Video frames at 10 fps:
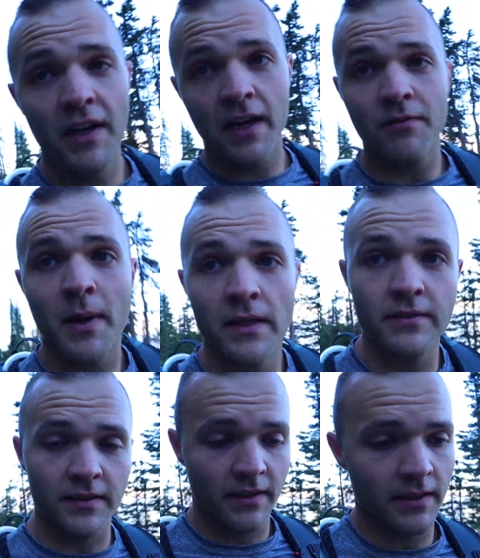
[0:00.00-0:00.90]
and a half
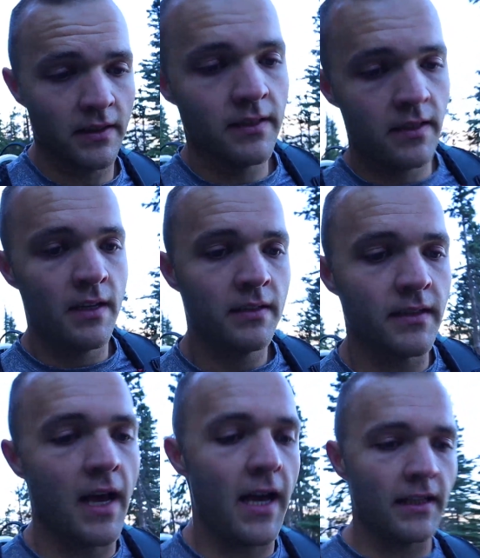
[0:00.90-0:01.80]
miles in to
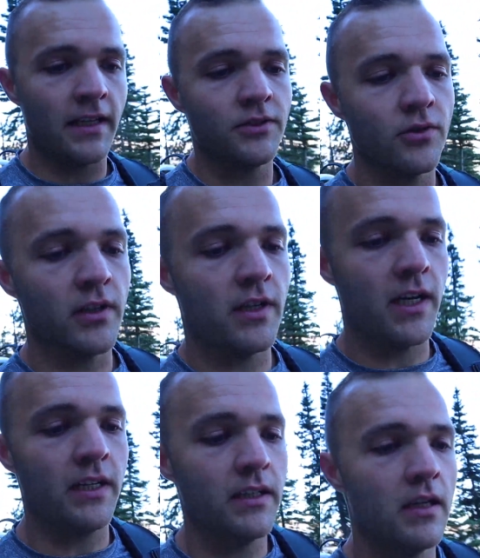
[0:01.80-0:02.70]
the Highline Trail
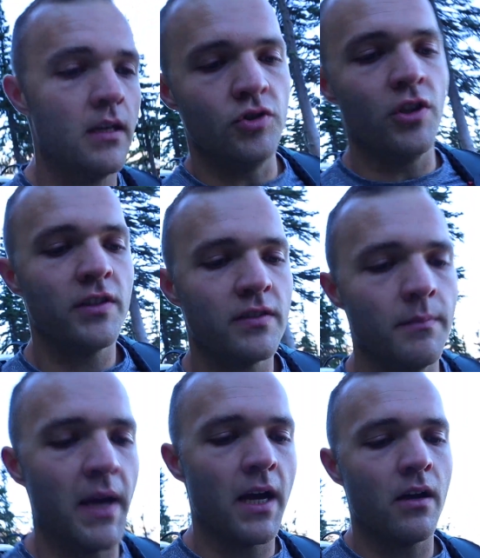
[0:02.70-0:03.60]
hike. Just
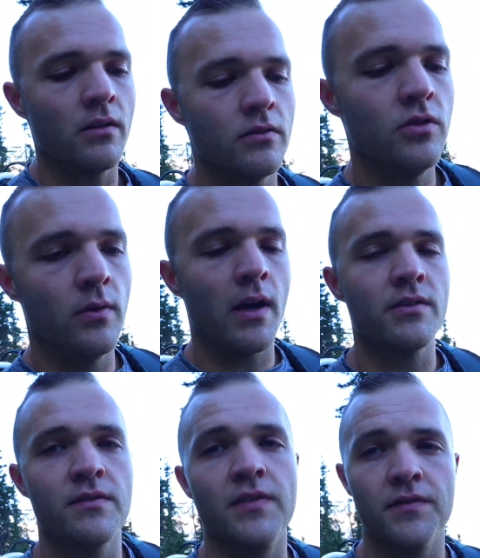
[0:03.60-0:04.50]
about two
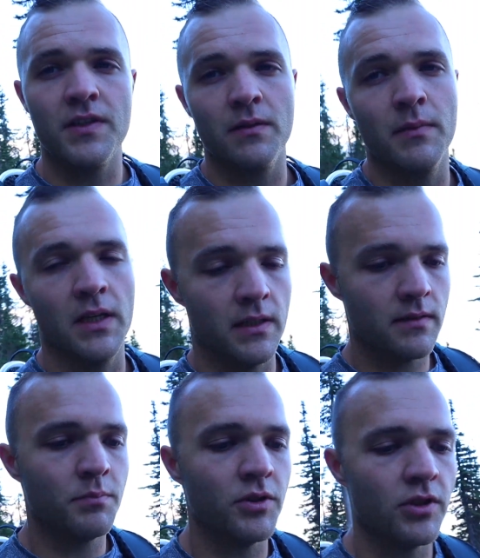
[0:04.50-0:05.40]
hours and 15
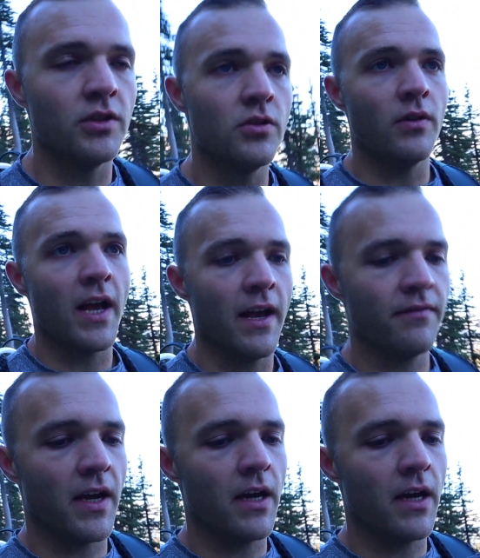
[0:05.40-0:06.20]
minutes, pushing two and a half